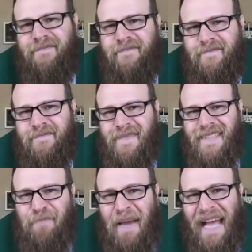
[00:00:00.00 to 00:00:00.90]
This
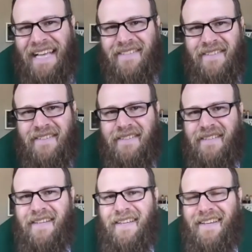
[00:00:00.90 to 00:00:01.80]
passage
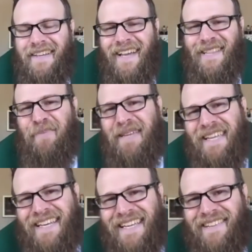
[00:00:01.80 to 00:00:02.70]
at the
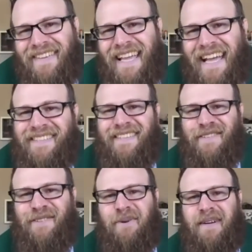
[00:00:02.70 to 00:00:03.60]
beginning of the Exodus
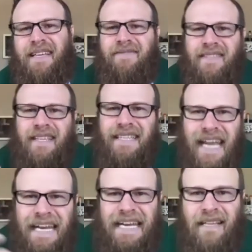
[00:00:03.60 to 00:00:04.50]
story gives us a
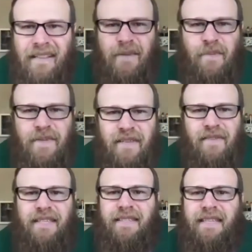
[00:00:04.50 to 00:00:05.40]
tiny glimpse of
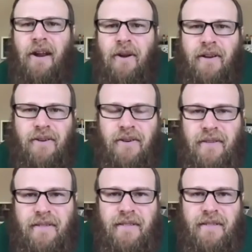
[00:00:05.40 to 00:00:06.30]
these characters